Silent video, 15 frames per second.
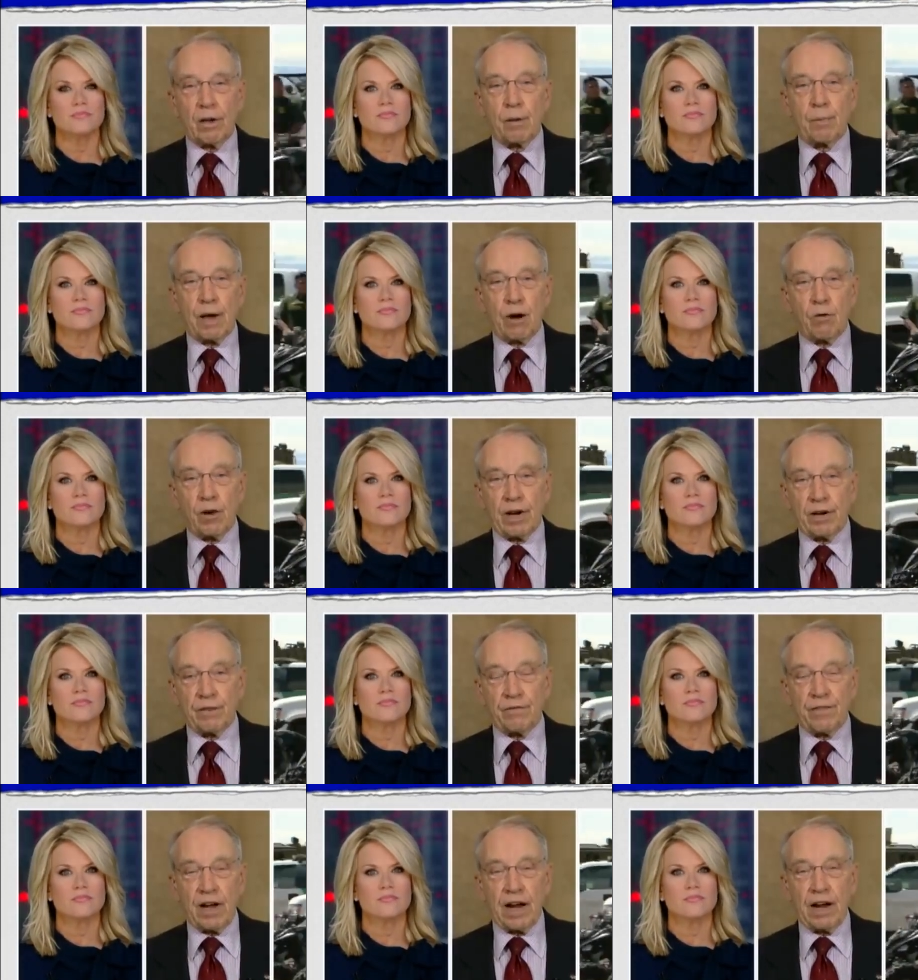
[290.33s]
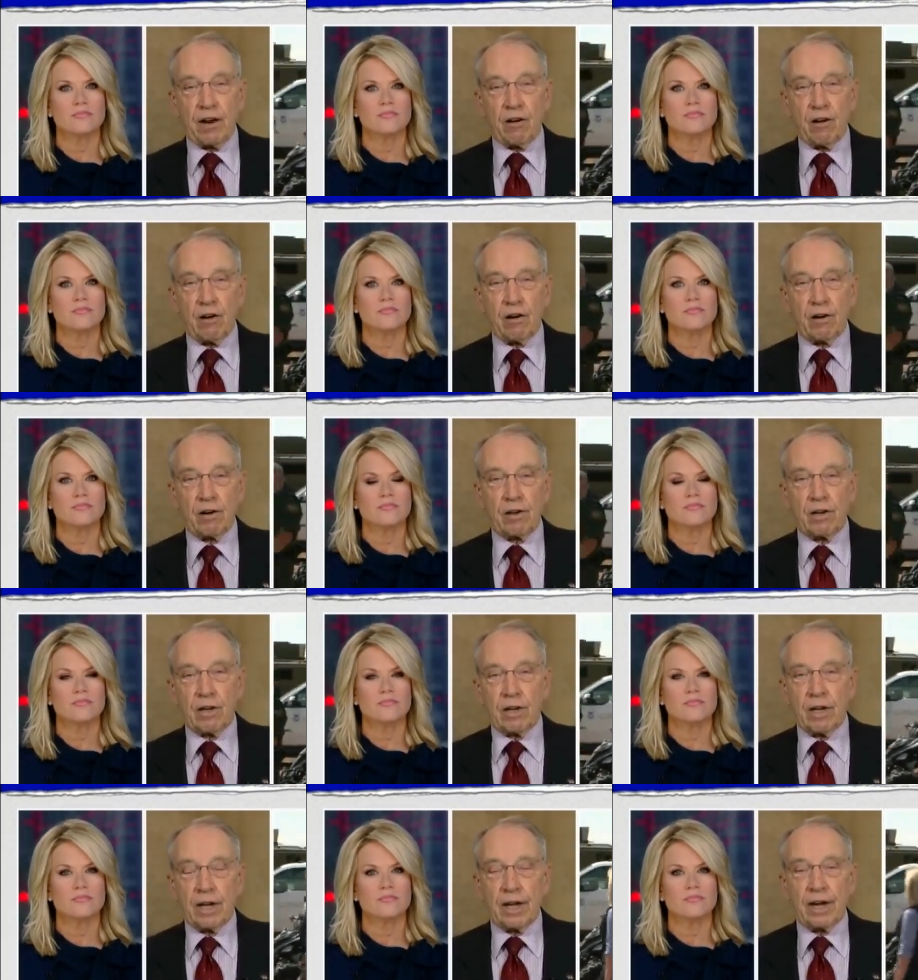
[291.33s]
Speaker 1: about ready to fire
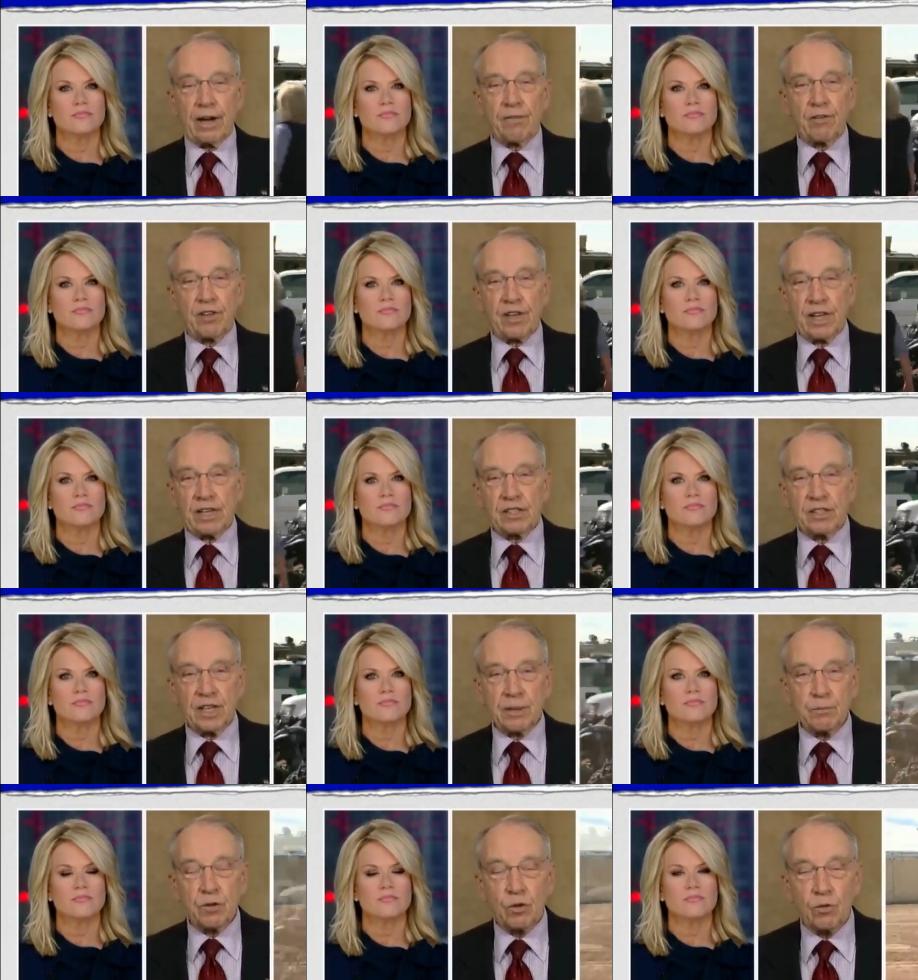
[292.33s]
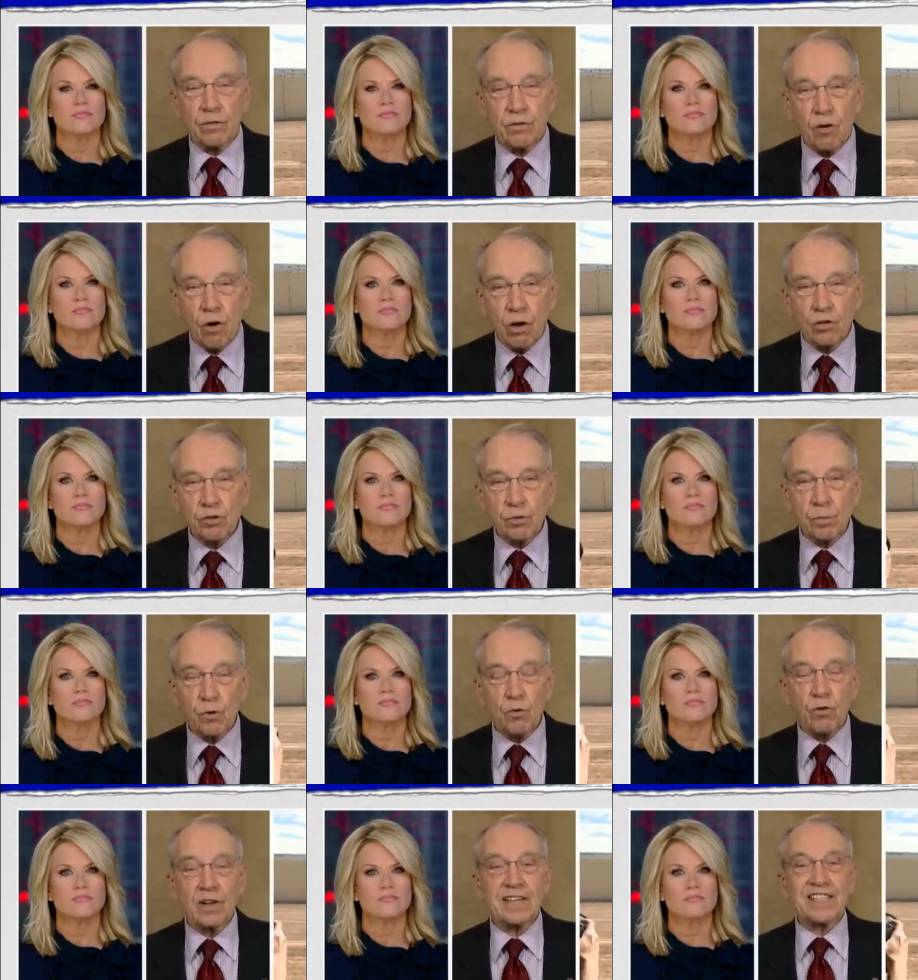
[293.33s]
and everything seemed to have gone
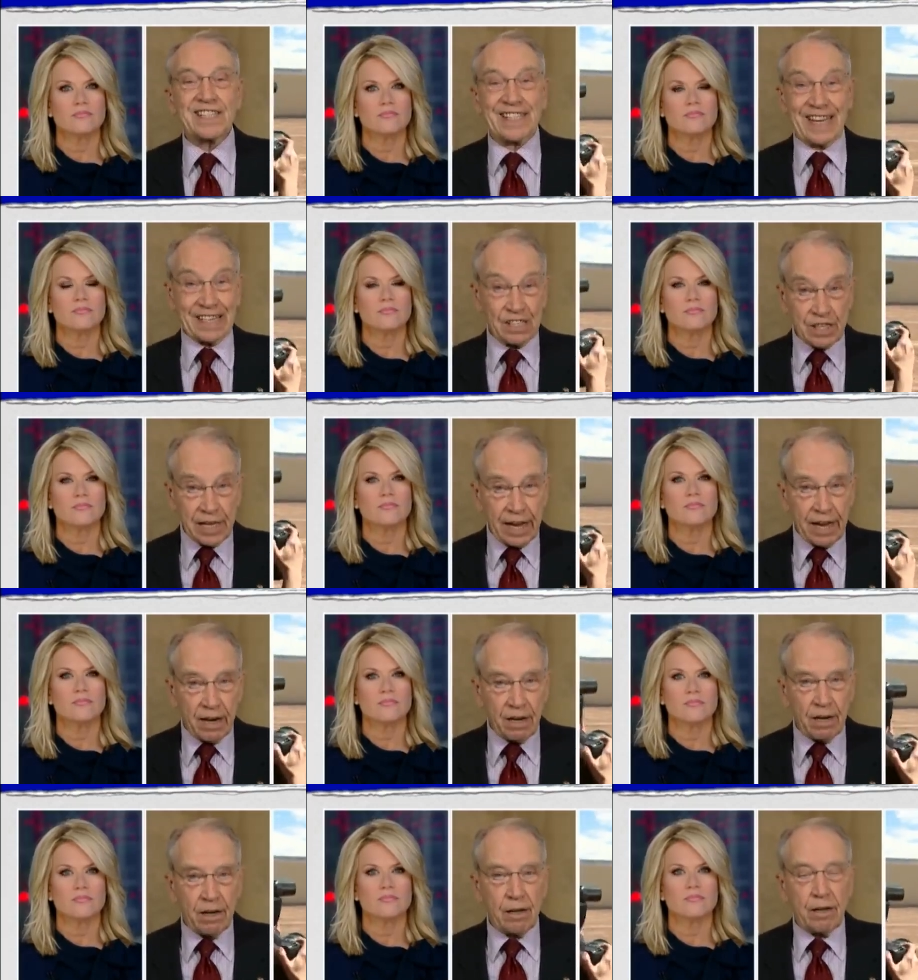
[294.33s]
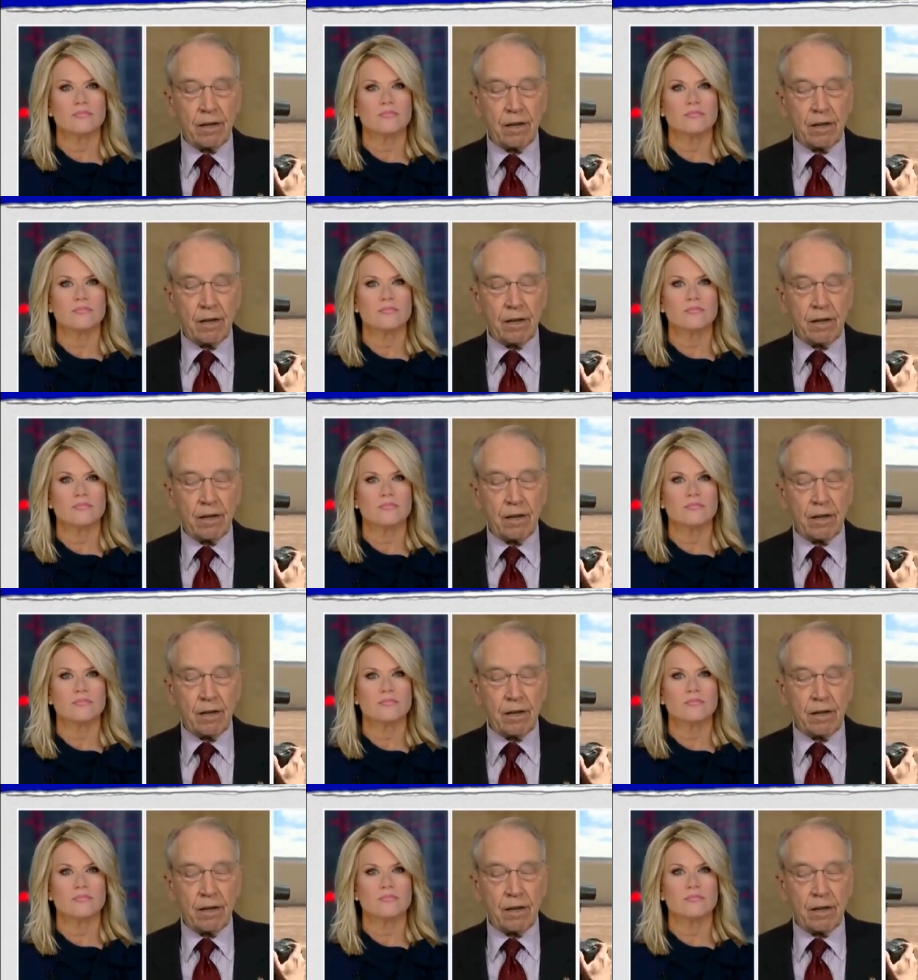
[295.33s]
smoothly since then.